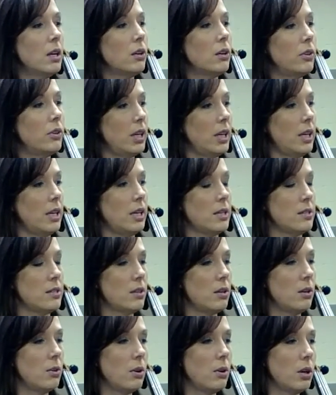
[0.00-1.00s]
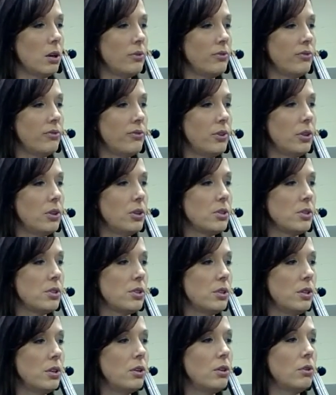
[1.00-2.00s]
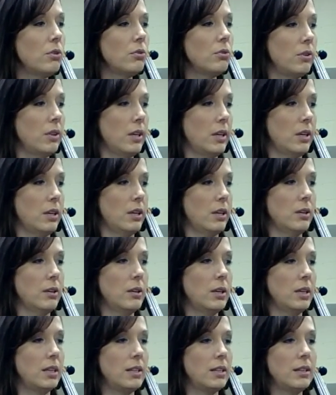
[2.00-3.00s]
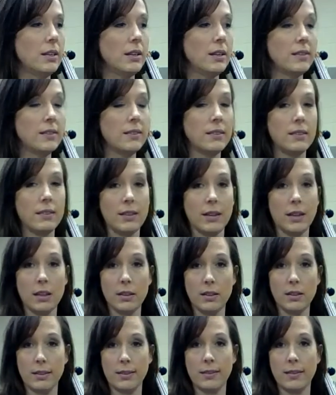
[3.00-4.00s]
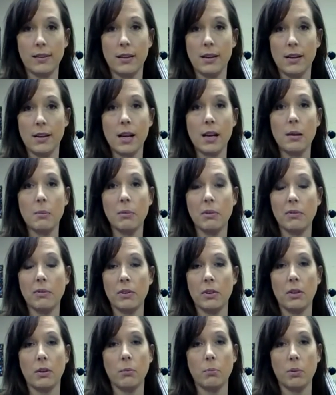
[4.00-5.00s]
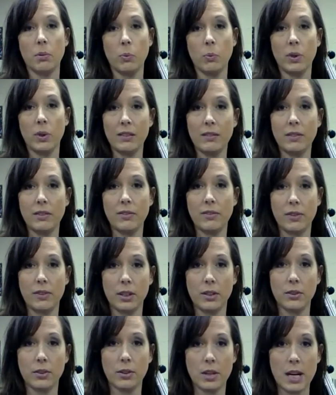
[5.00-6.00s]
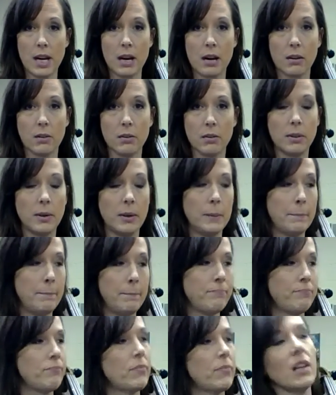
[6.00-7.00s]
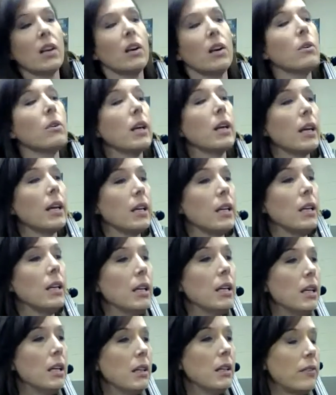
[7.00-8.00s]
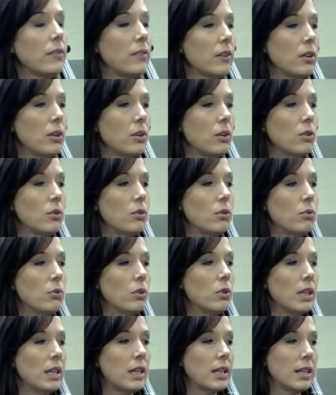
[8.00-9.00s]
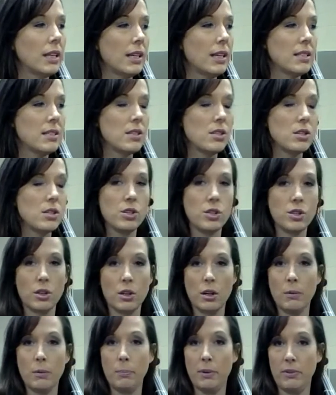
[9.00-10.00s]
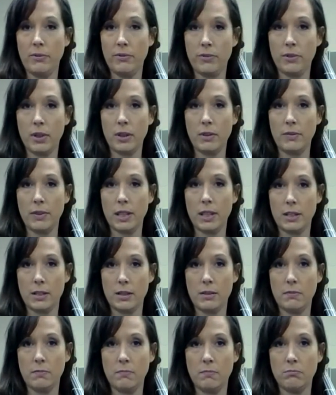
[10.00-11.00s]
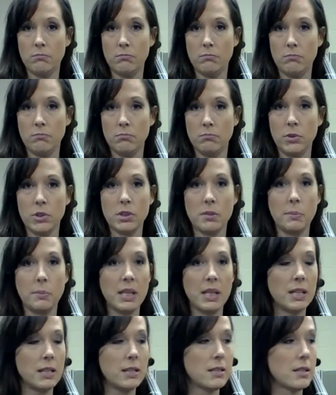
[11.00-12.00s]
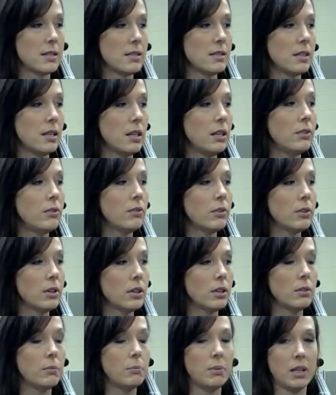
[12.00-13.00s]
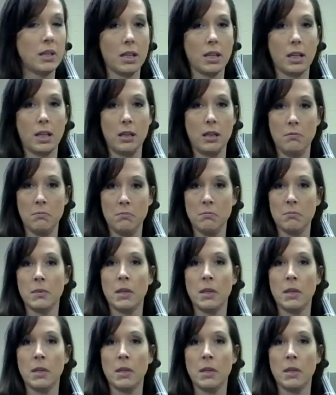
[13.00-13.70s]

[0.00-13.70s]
Okay, so our first note there, it doesn't tell us the name of the note, but we have to figure it out. Okay, so it has a sharp in front of it, which means it's either going to be